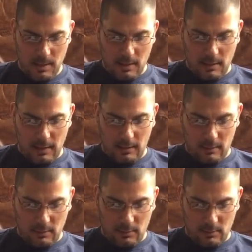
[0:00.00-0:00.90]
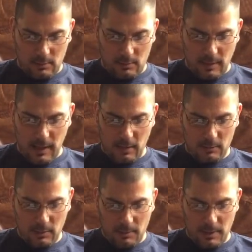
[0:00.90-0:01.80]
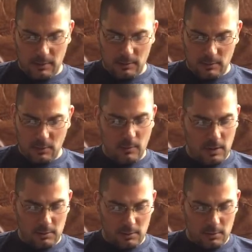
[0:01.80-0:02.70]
Then he down a bit too much,